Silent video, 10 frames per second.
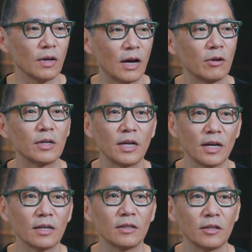how to
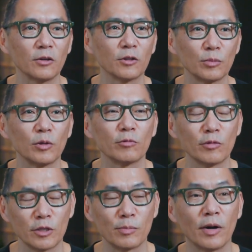get the ultimate
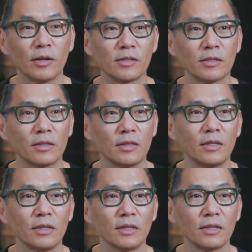response
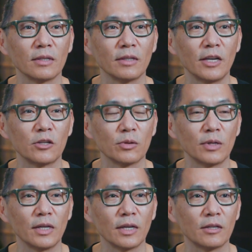in the laser
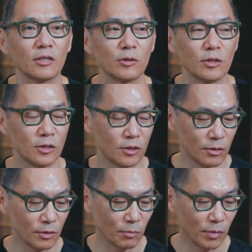ink
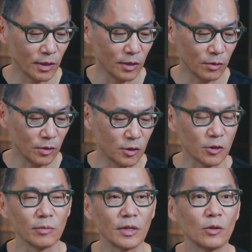by
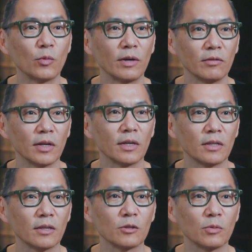determining the
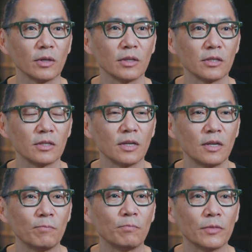wavelength as well as
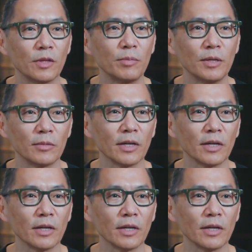the beam